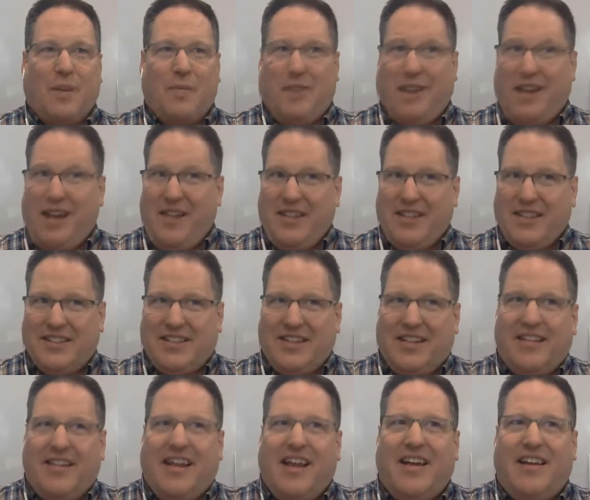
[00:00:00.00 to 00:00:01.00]
But having
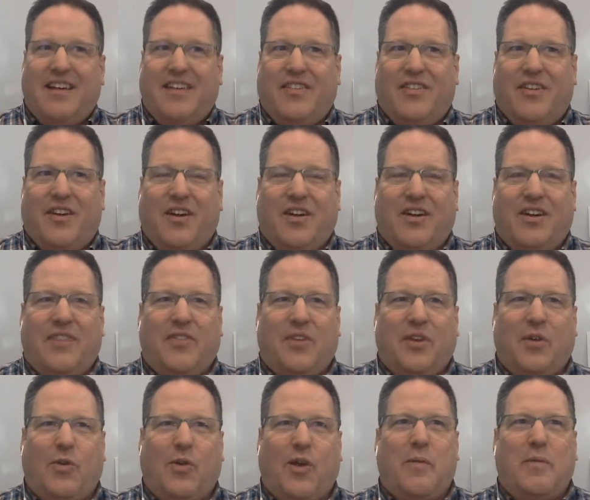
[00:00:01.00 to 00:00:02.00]
said that, there are
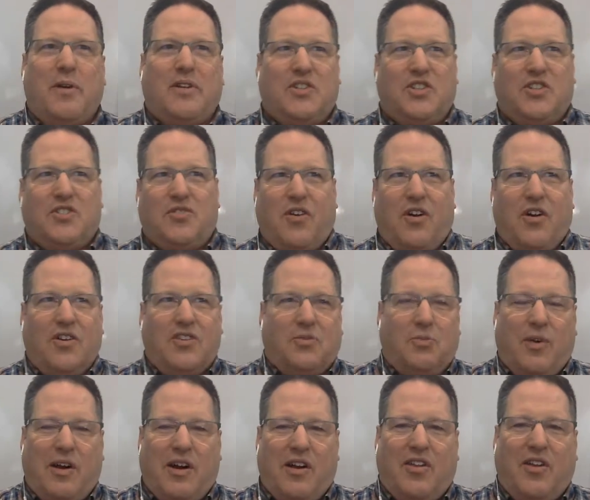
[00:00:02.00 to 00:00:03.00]
different requirements as far as
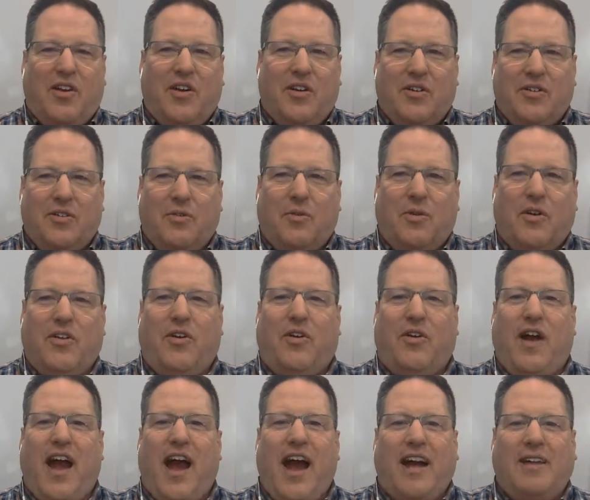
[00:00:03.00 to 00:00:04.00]
where
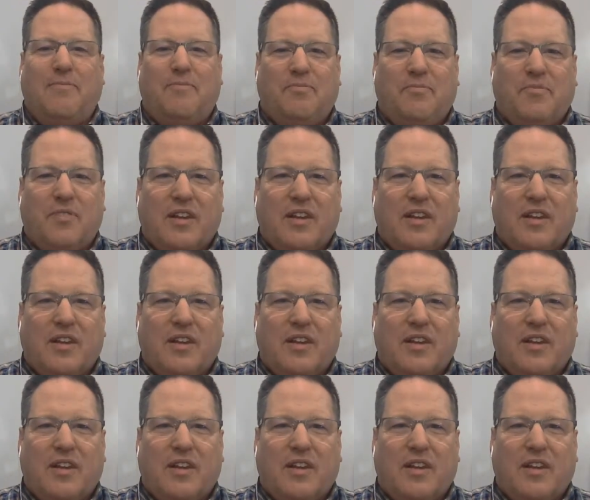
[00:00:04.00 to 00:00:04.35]
they're at.